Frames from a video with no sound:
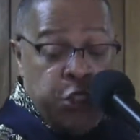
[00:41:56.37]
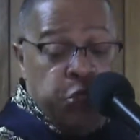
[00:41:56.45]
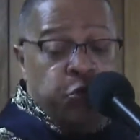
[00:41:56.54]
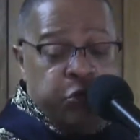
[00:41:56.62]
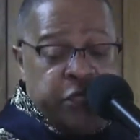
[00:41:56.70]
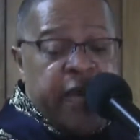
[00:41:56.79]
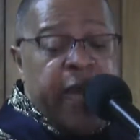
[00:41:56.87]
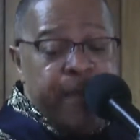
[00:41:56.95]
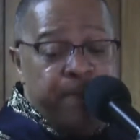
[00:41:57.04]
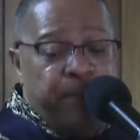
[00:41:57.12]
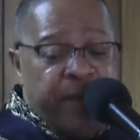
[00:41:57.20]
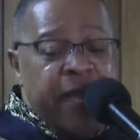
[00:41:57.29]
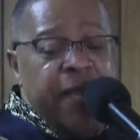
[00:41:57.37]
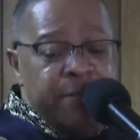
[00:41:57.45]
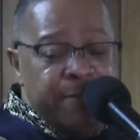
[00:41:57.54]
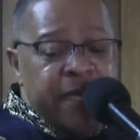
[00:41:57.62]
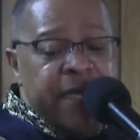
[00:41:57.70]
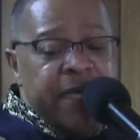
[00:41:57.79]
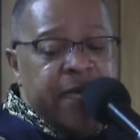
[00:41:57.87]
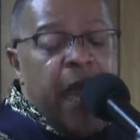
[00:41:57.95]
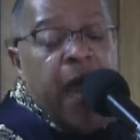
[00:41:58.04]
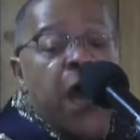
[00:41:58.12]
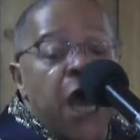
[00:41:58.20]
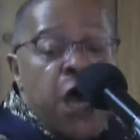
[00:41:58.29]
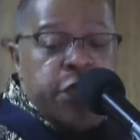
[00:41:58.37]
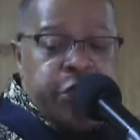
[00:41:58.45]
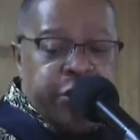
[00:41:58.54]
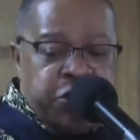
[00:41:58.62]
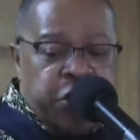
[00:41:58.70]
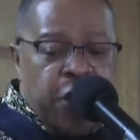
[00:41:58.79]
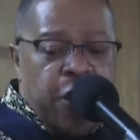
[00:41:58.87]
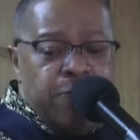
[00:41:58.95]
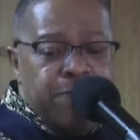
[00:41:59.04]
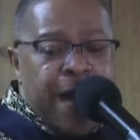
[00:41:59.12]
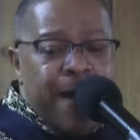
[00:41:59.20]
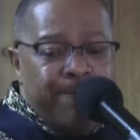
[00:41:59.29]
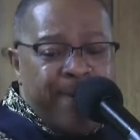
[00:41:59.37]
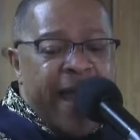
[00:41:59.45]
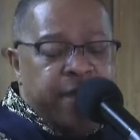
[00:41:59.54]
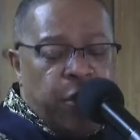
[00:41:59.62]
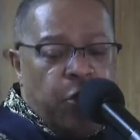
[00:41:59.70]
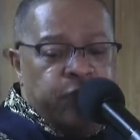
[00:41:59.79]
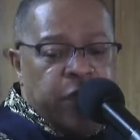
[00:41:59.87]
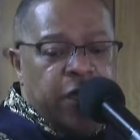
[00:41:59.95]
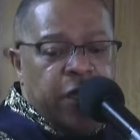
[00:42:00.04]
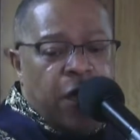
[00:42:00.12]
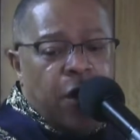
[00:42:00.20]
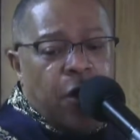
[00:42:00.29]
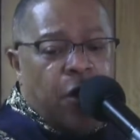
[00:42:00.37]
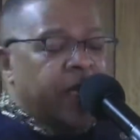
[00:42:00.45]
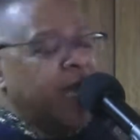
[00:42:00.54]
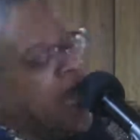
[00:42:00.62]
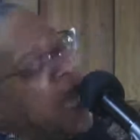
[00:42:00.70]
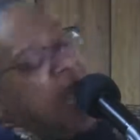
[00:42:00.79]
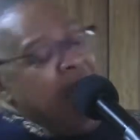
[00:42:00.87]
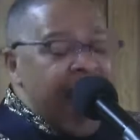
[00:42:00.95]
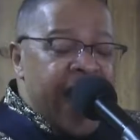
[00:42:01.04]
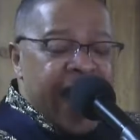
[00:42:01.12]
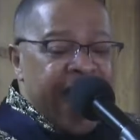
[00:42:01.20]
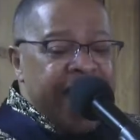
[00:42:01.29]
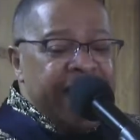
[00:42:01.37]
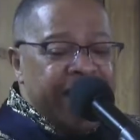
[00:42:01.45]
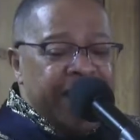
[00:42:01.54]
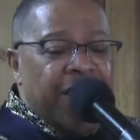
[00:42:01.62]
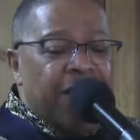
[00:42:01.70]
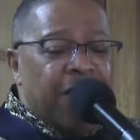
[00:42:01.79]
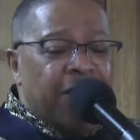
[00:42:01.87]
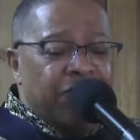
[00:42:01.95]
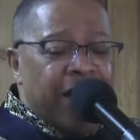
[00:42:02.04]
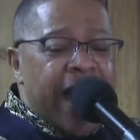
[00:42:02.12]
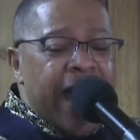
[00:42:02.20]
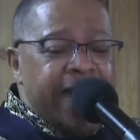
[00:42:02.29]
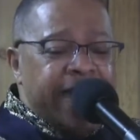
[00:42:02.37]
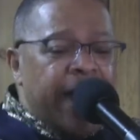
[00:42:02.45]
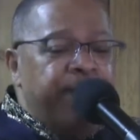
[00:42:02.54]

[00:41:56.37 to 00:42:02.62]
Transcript: You can't pay me uh, to turn my back on the Lord. Ain't he all right?